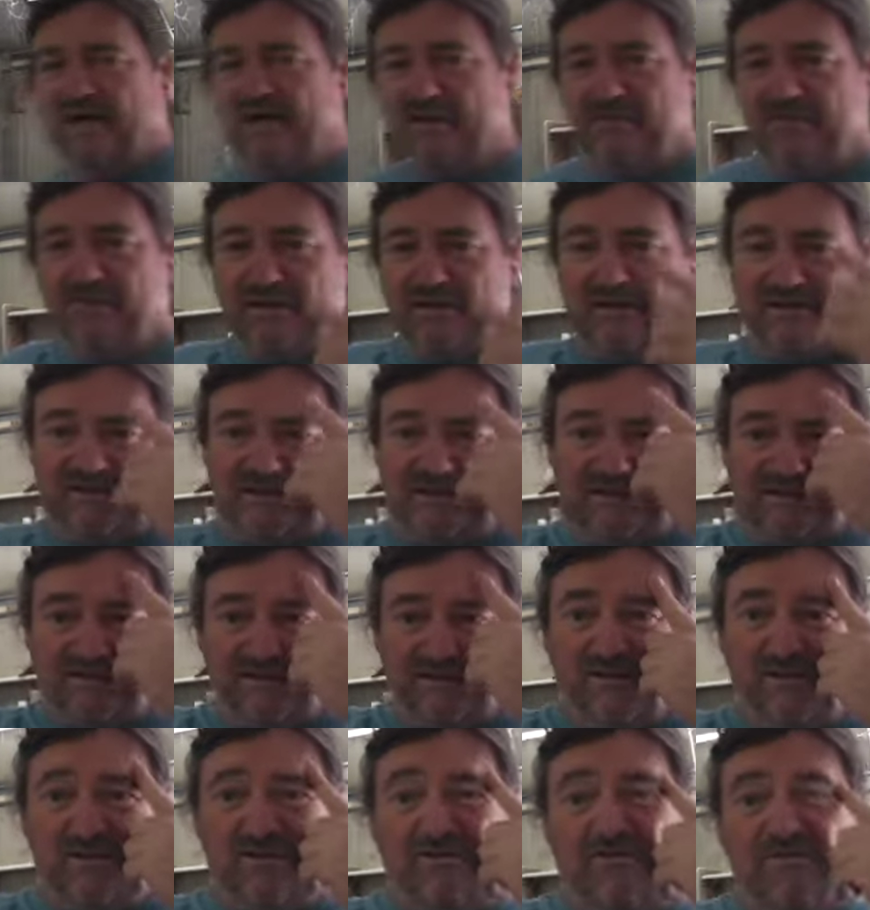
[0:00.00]
then we get down to
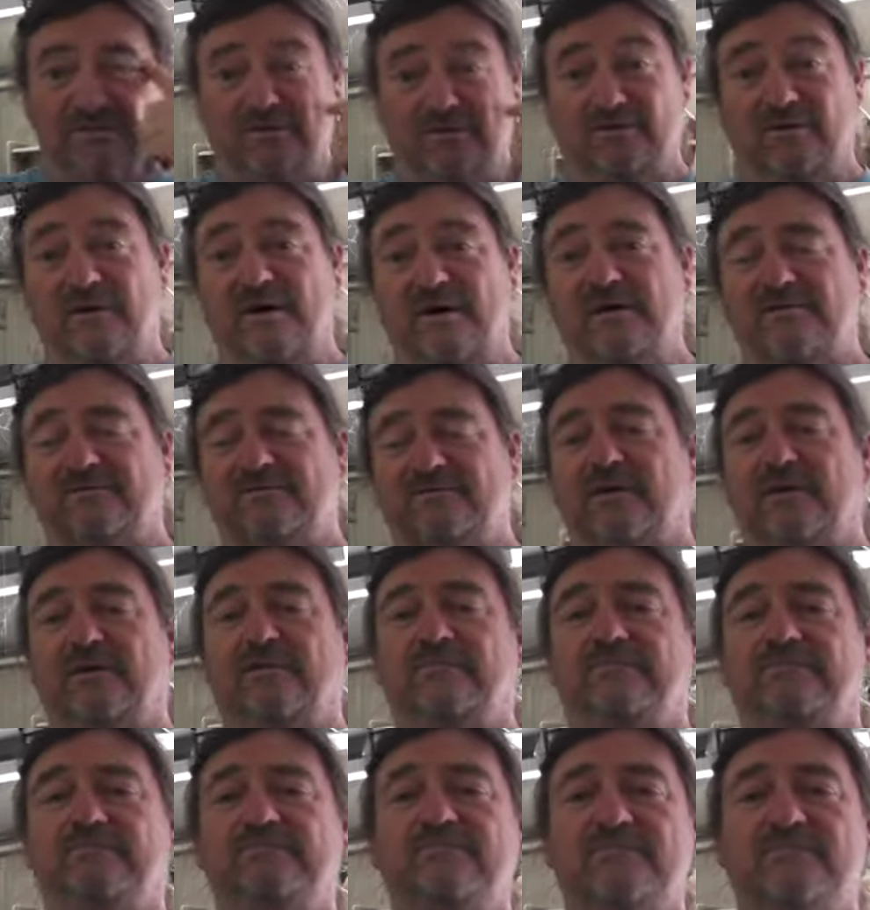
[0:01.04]
clothes. Right, so
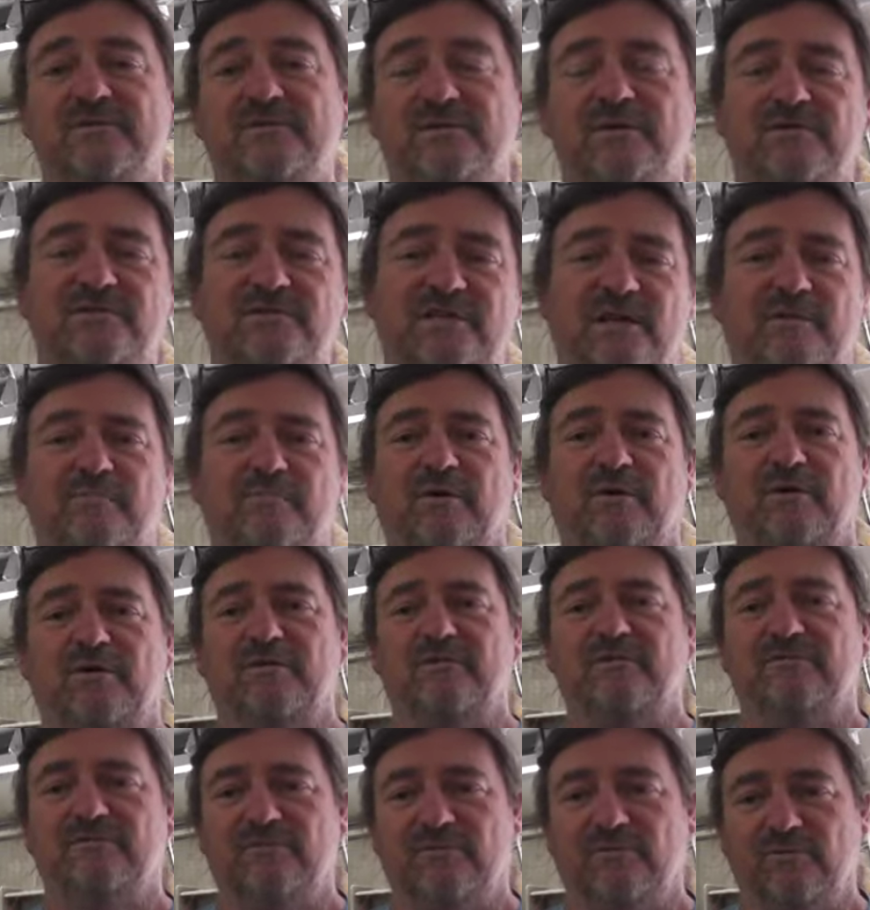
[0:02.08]
Nusa
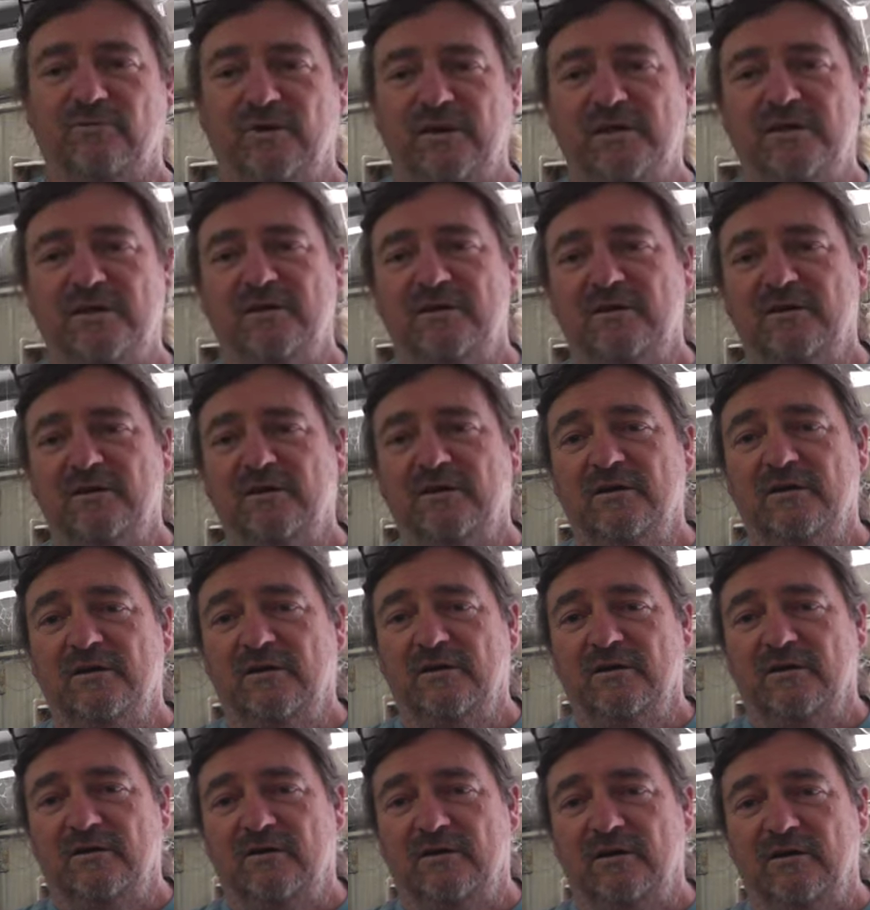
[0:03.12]
Lembongan for a week.
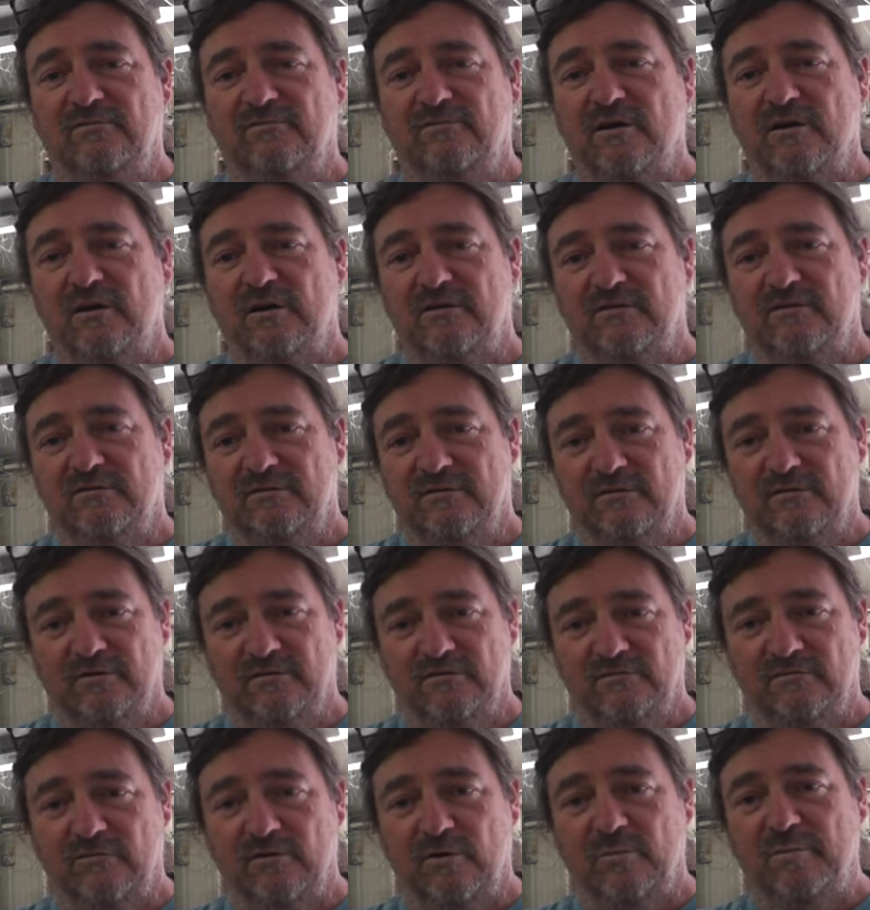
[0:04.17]
I've got
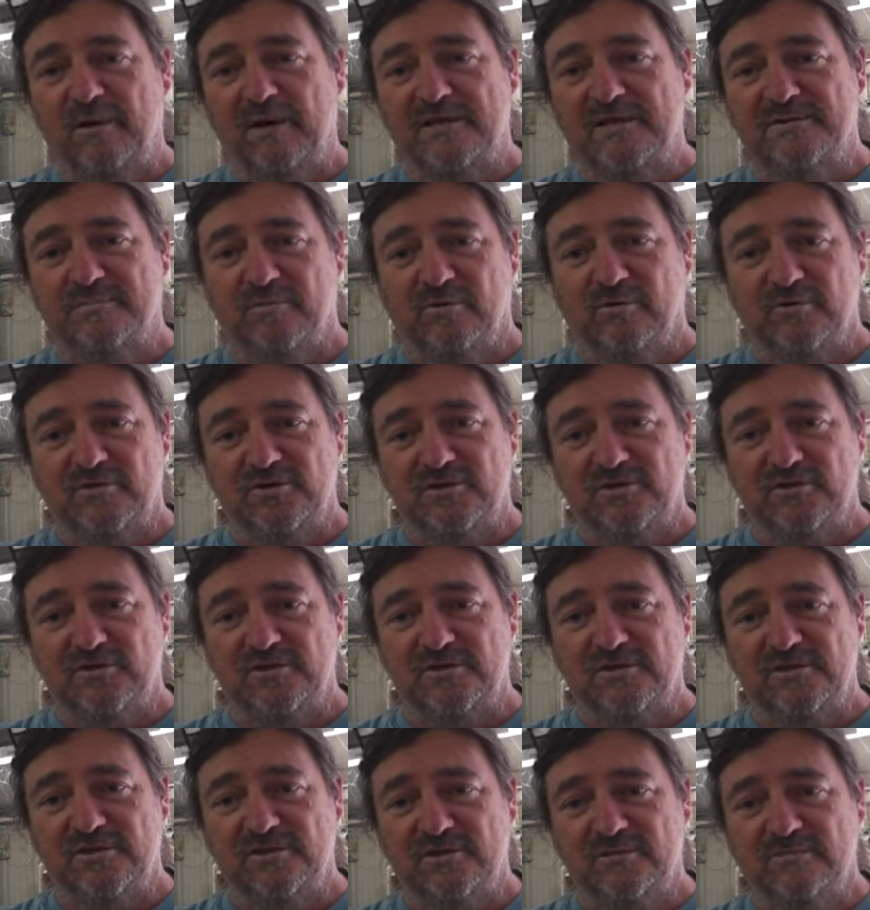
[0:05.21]
4 pairs of board
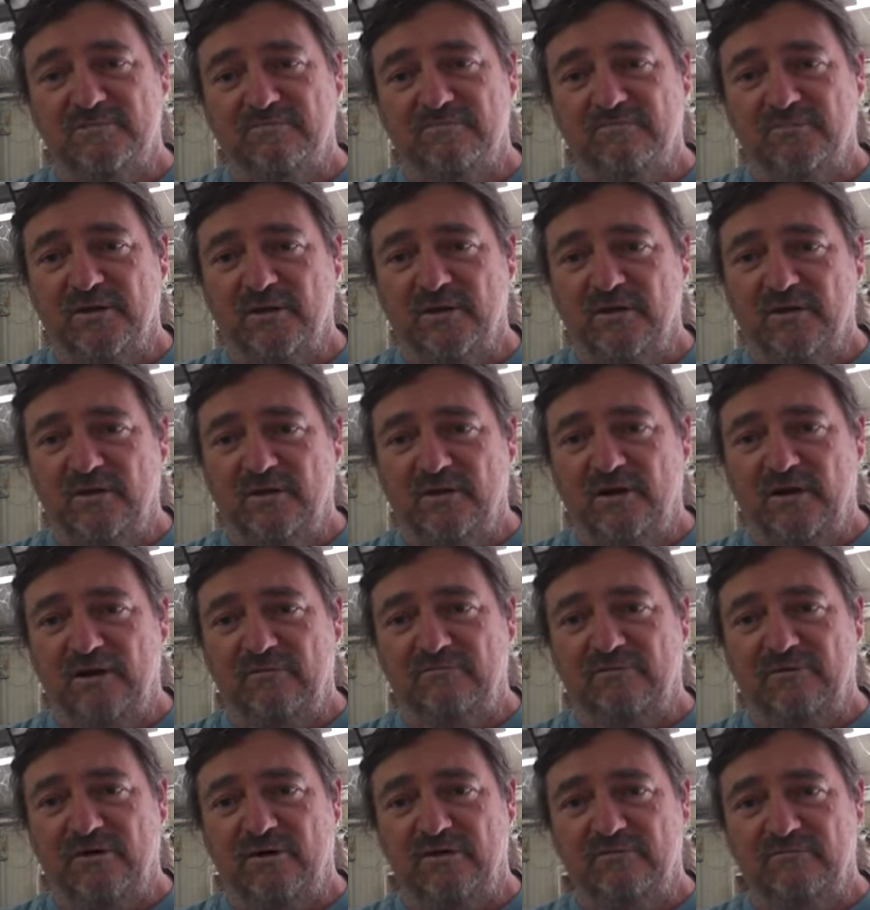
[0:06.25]
shorts.
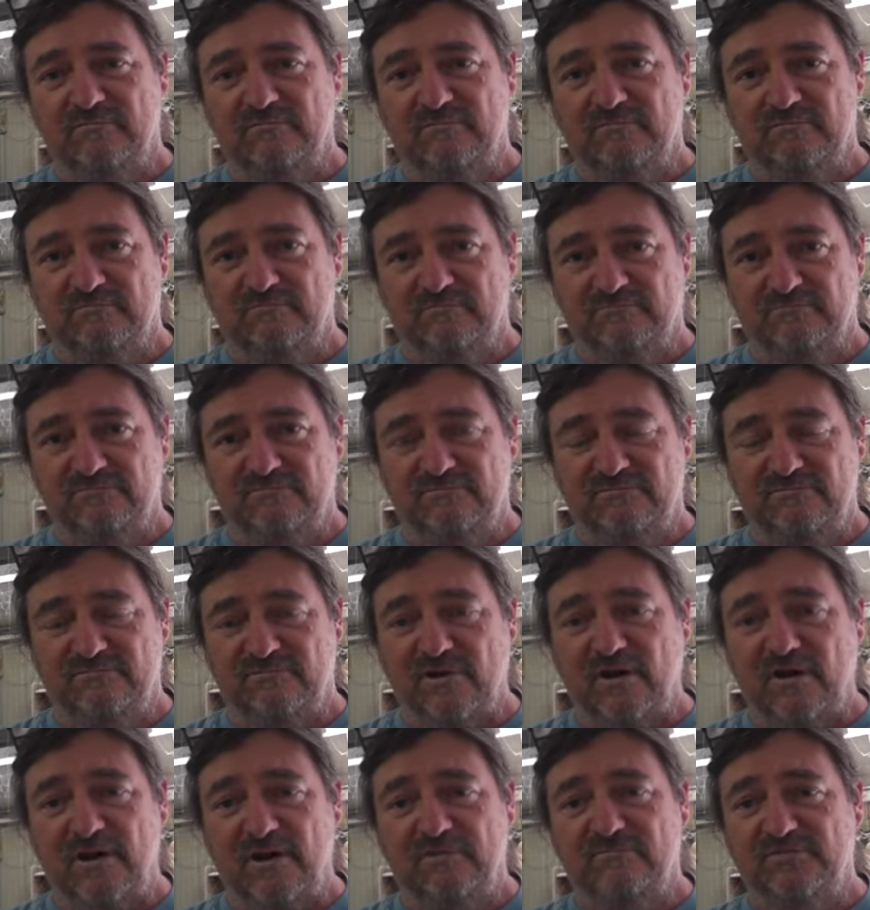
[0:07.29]
I've got
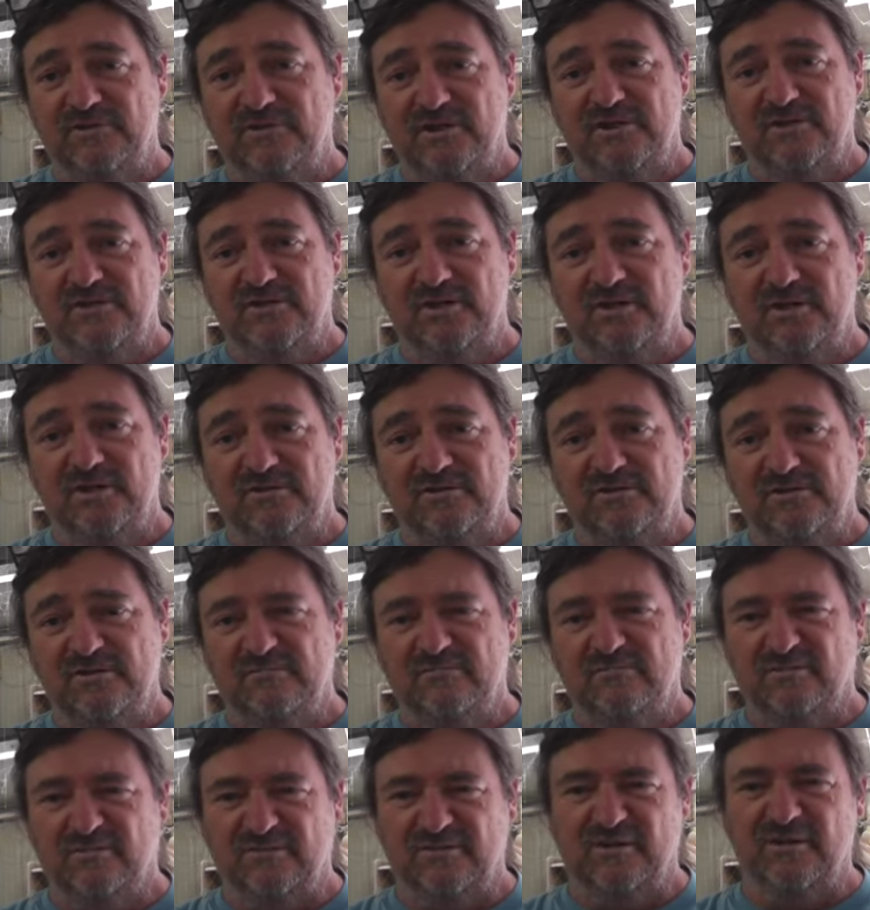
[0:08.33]
5 t-shirts,
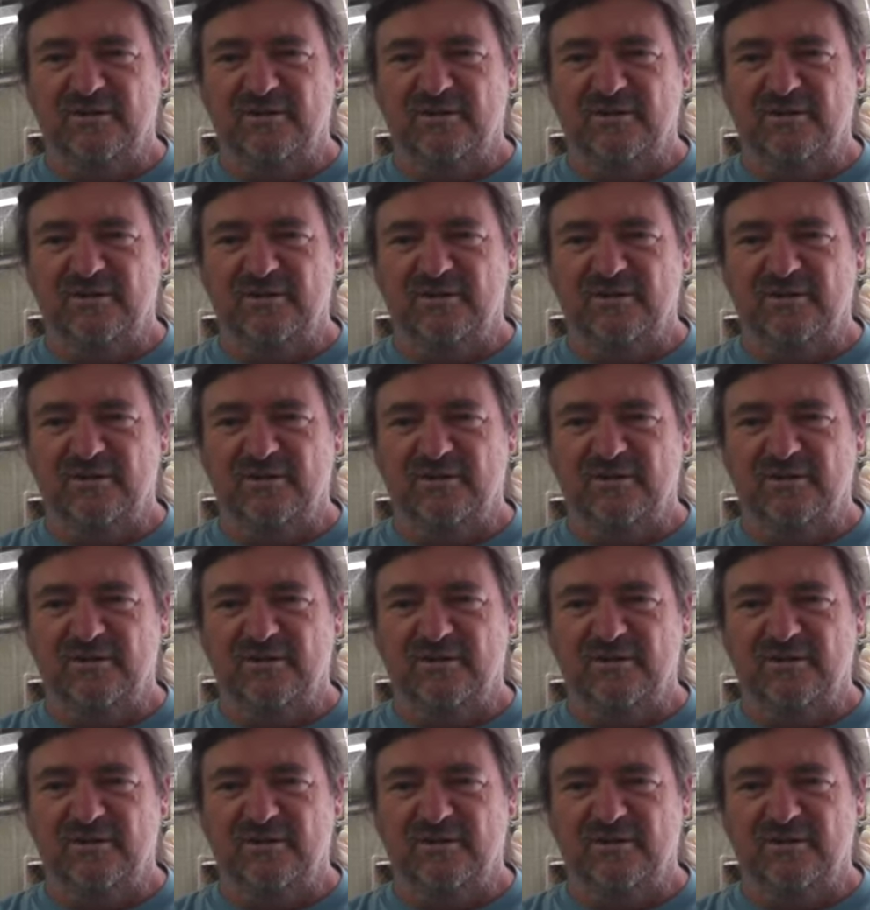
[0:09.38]
because I